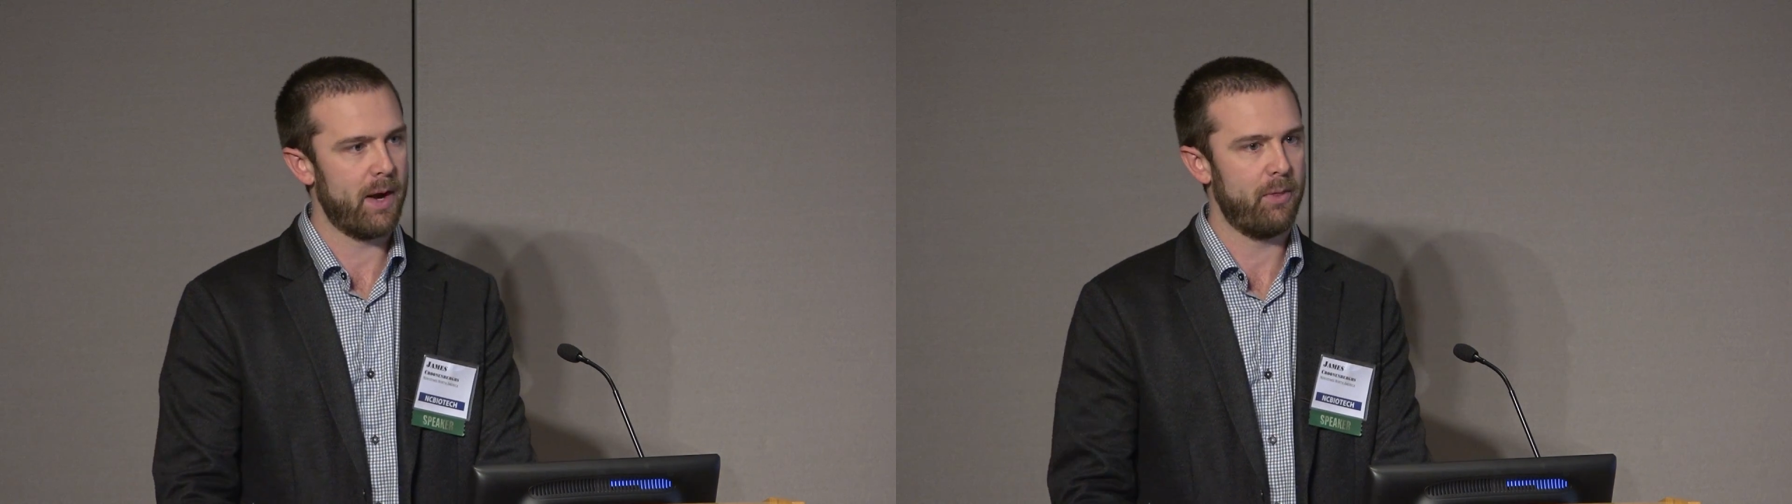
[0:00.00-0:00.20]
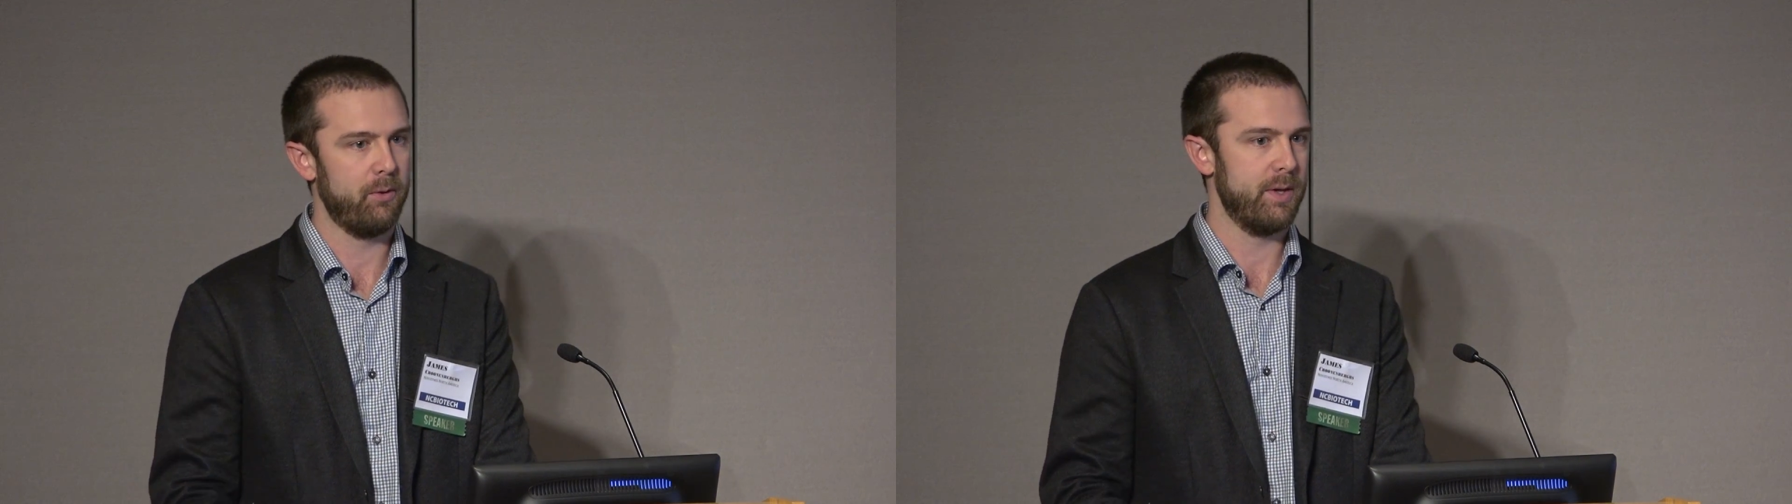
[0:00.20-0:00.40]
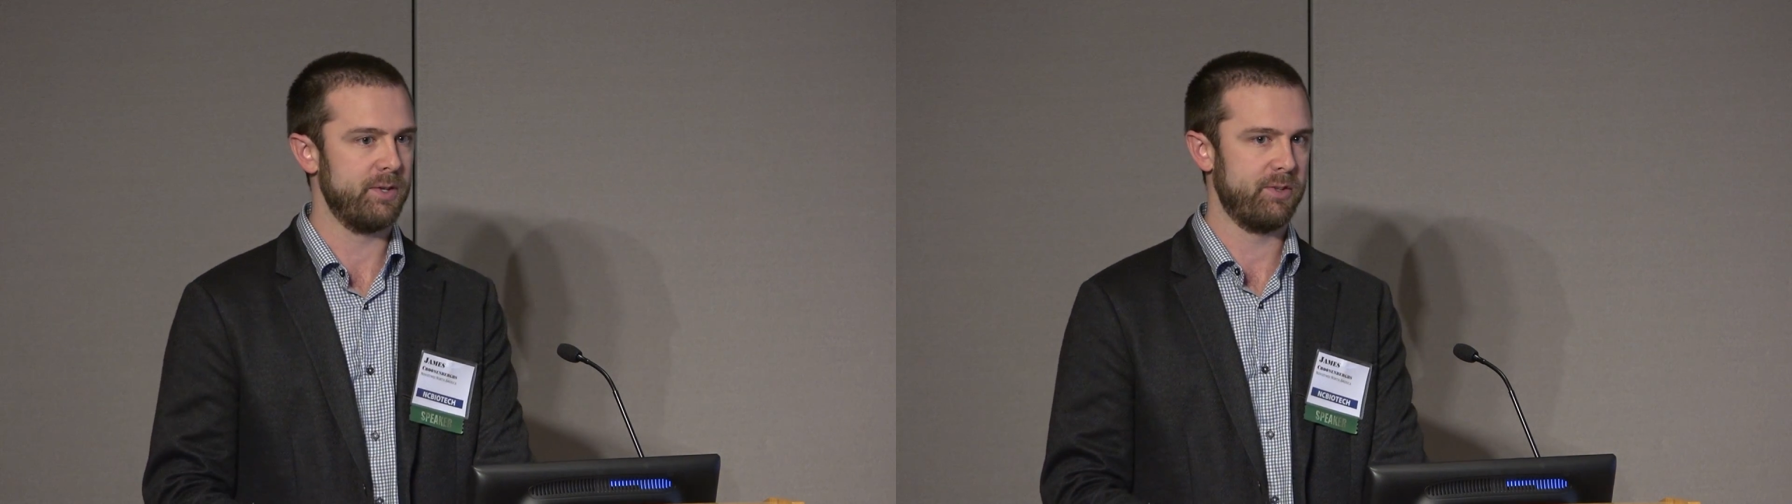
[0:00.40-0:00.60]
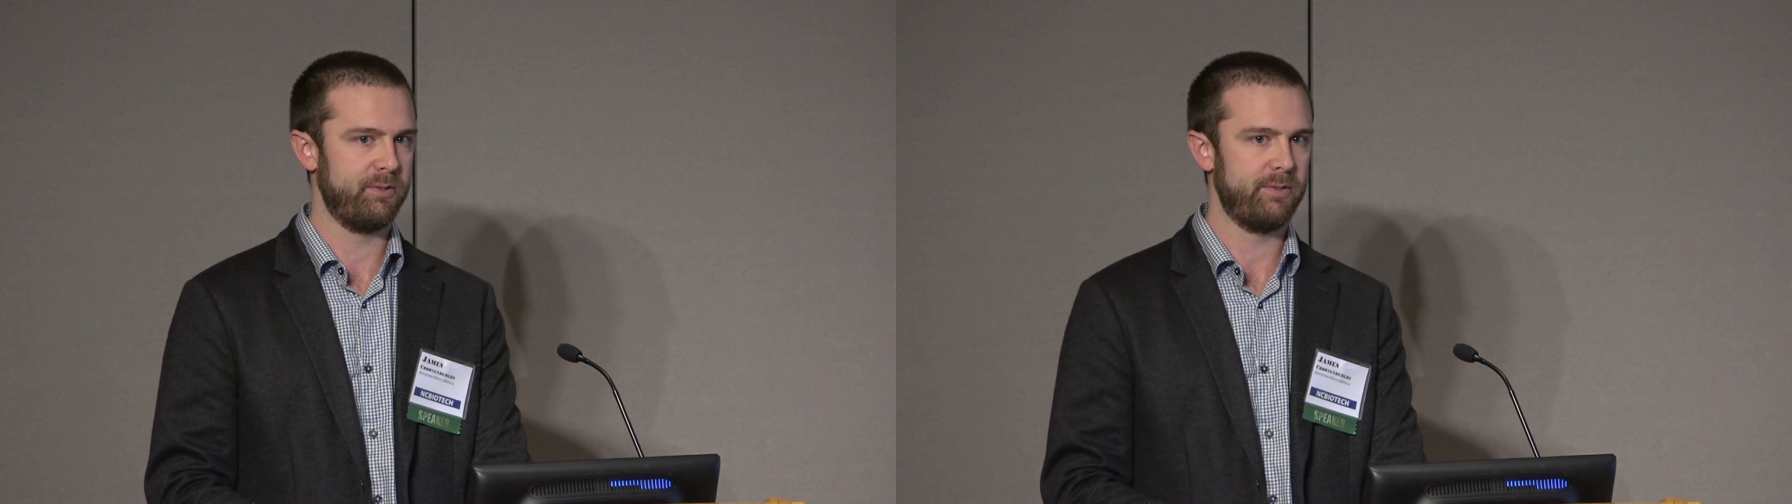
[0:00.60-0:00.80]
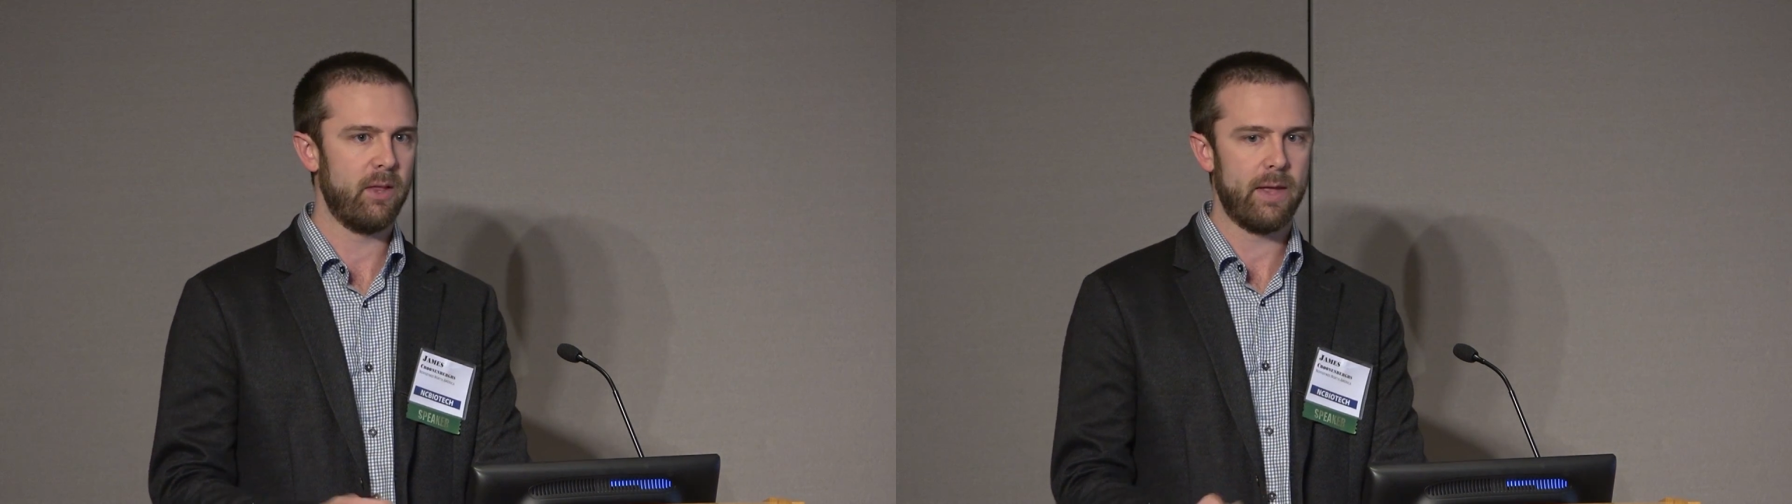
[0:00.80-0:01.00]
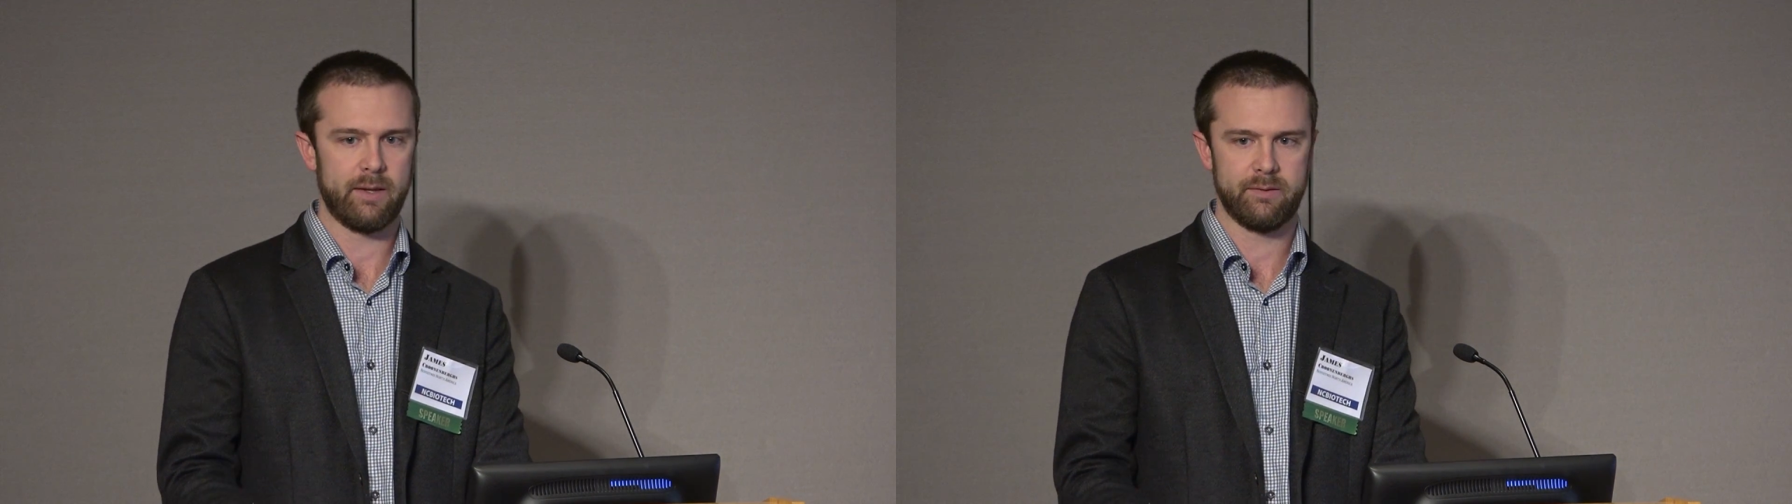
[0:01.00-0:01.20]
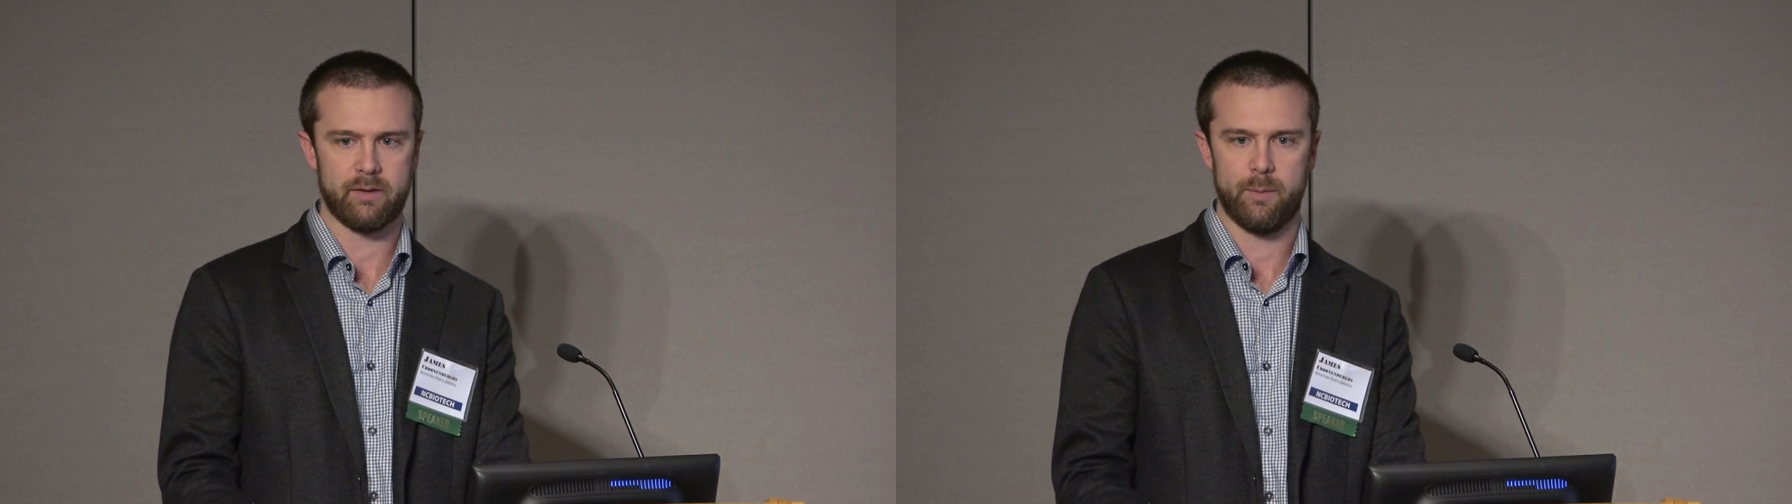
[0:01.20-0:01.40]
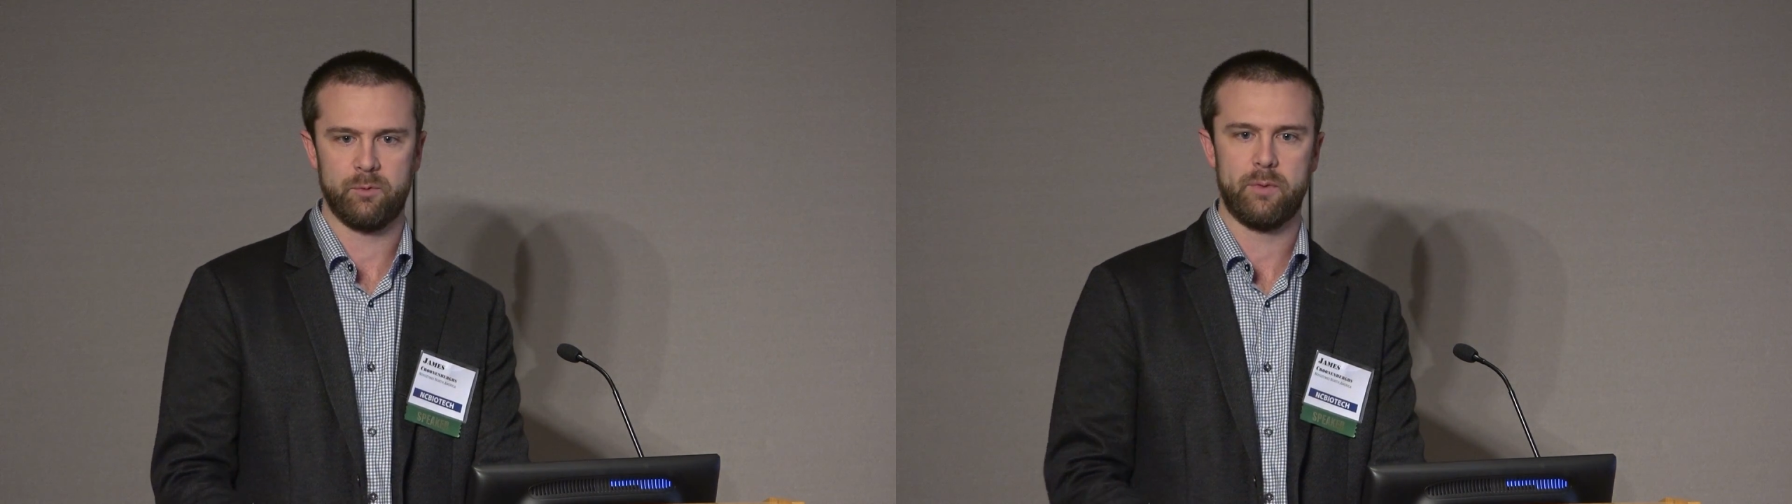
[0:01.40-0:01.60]
rather than just selling
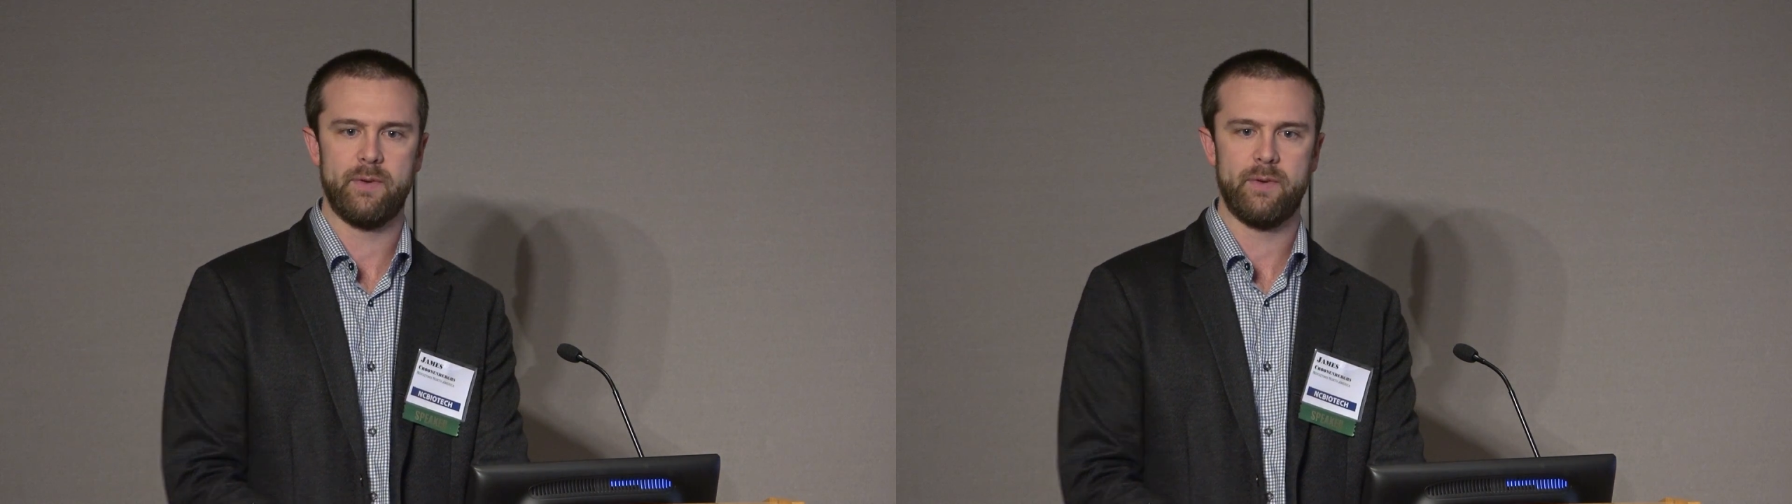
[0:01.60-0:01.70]
enzymes,